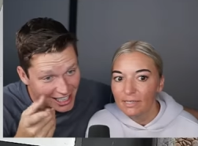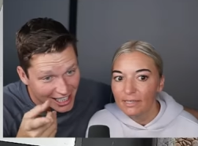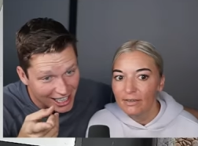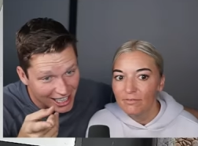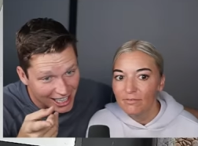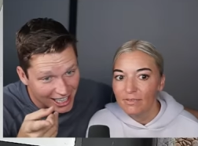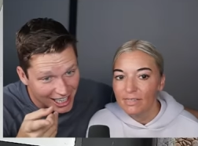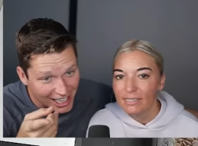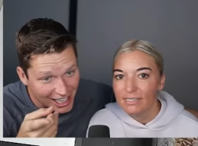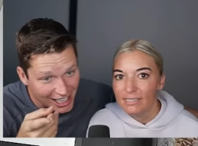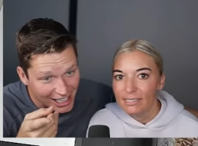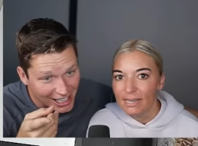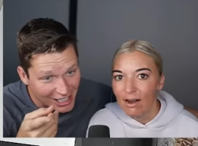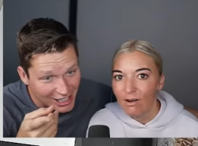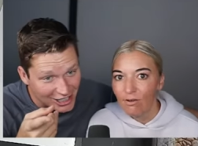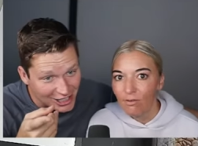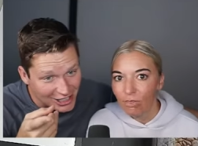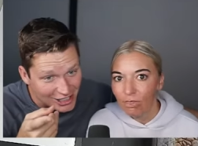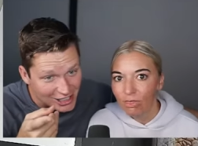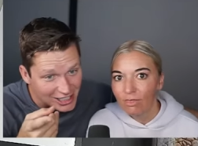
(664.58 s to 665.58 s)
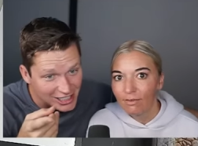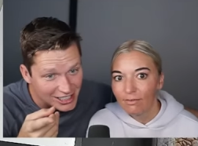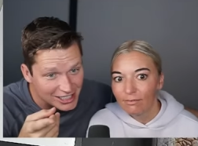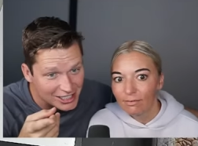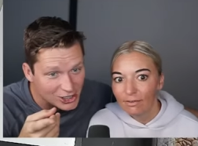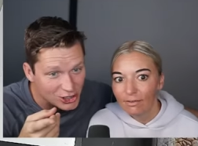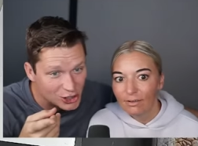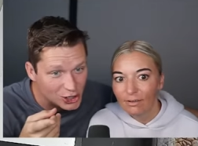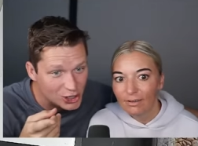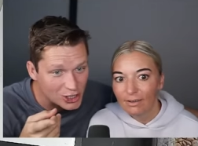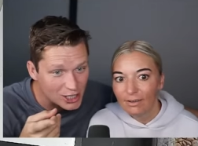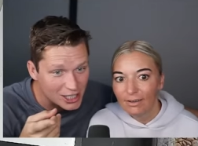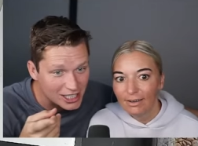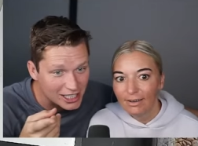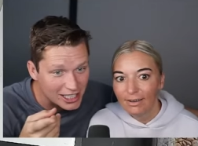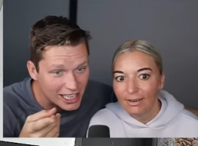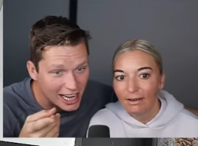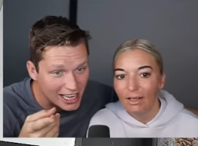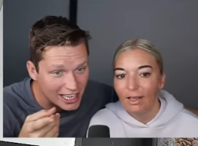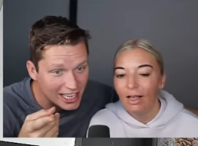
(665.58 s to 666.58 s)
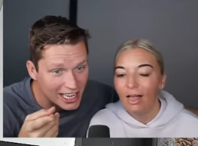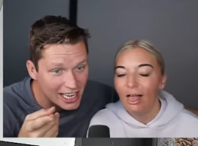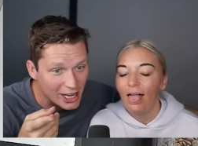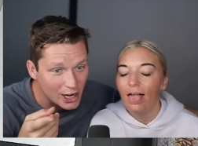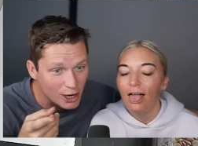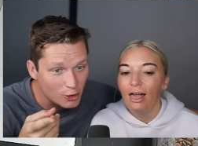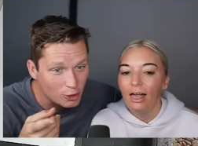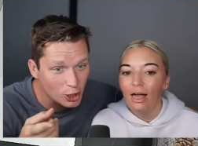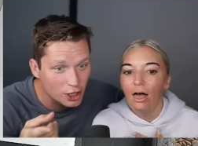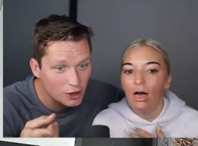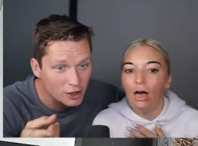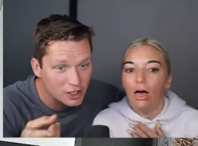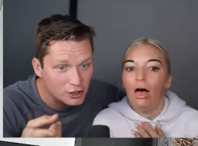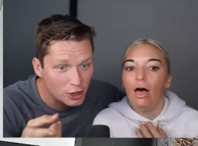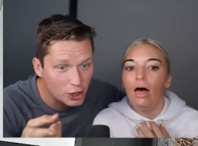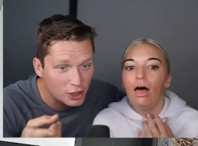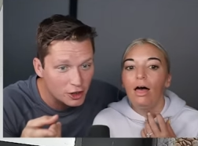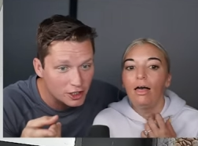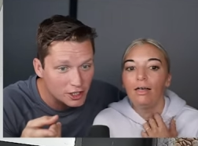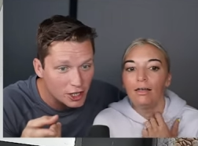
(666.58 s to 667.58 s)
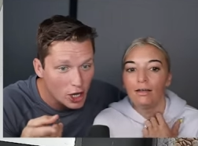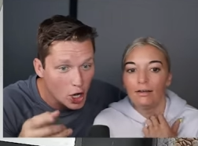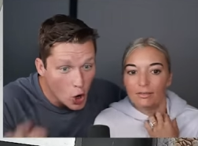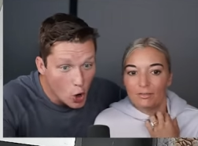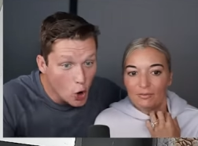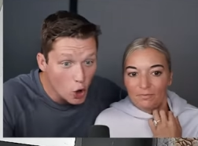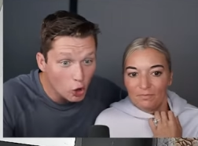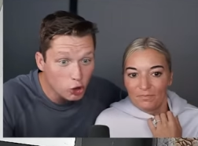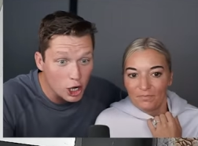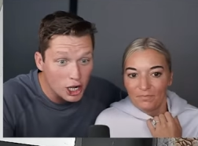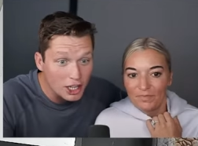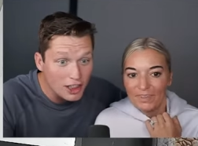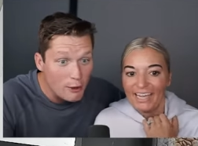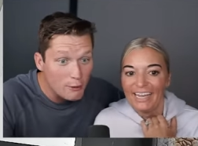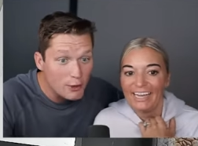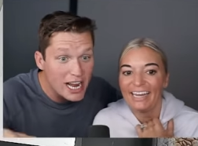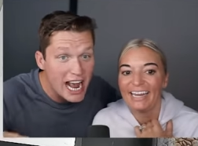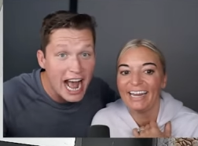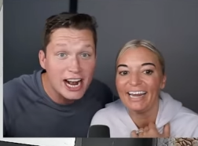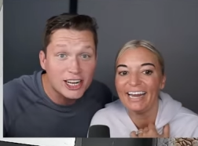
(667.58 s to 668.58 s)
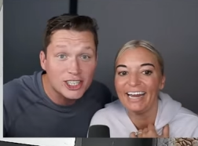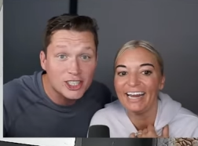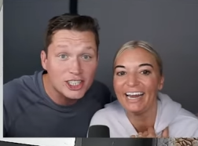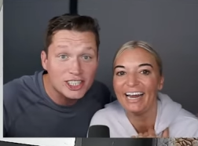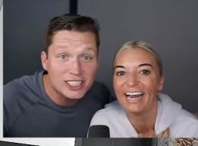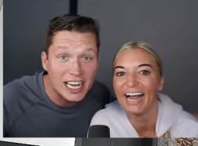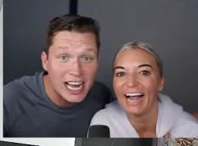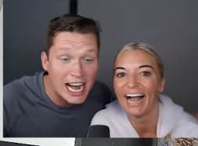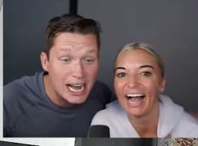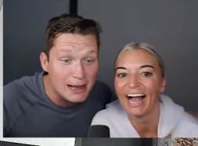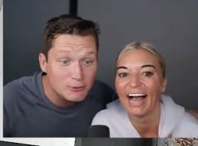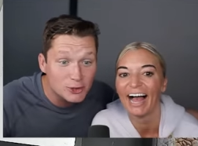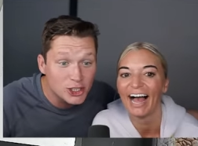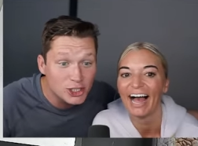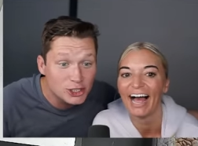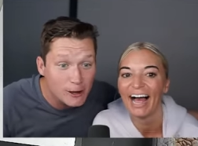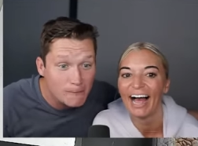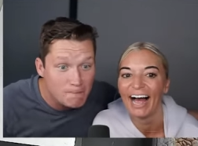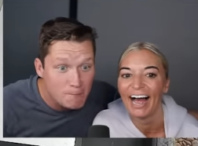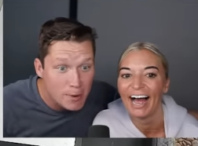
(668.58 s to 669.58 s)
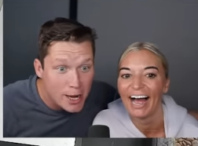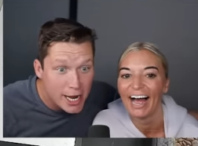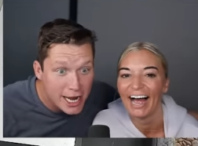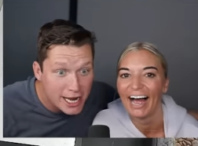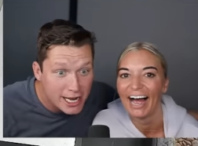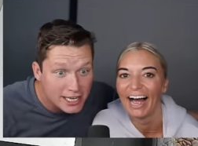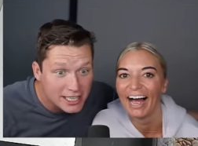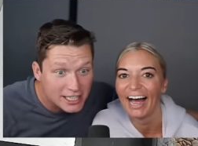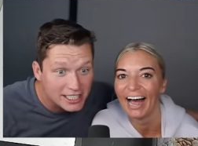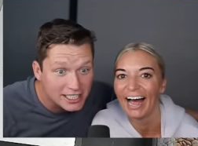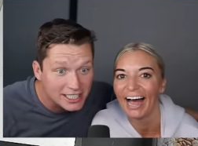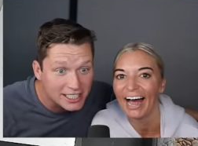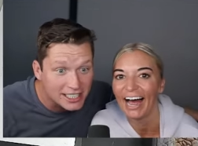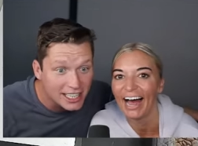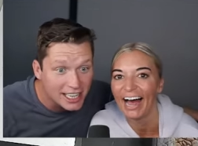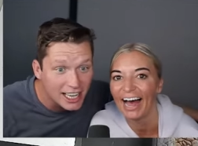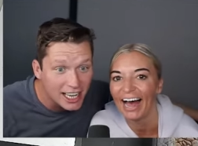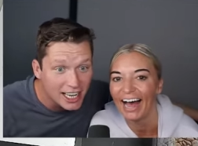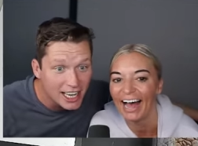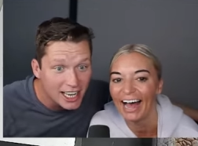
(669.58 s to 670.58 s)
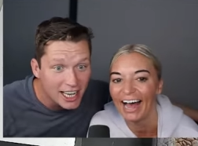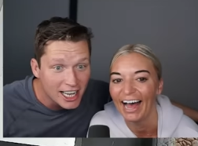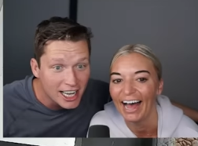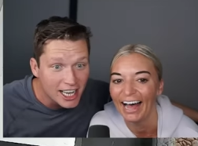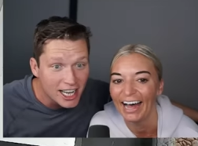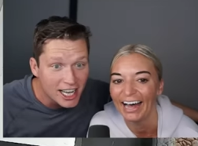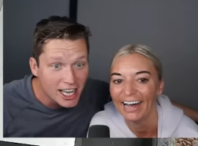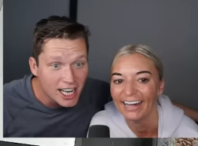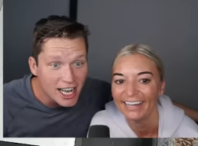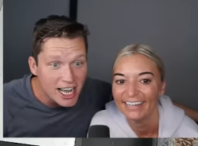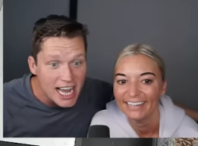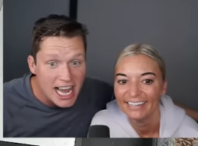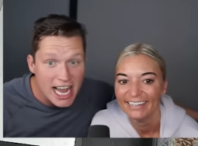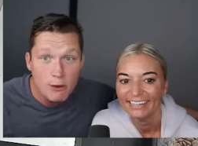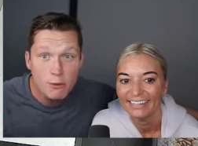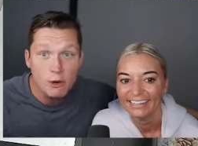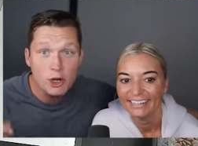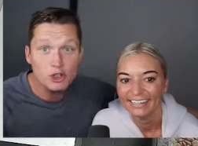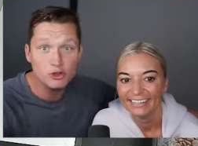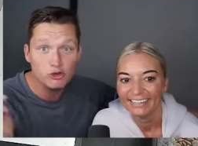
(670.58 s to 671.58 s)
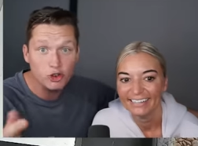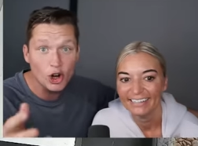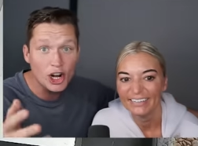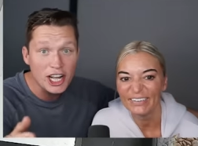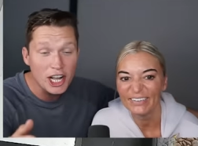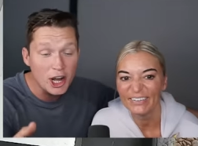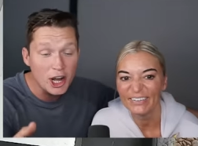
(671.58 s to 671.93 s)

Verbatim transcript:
Speaker 1: live in the South.
Speaker 2: She's she's got uh, it in her. Look at this. Uh, look at this. Look at that reaction time. She's a beast. he was running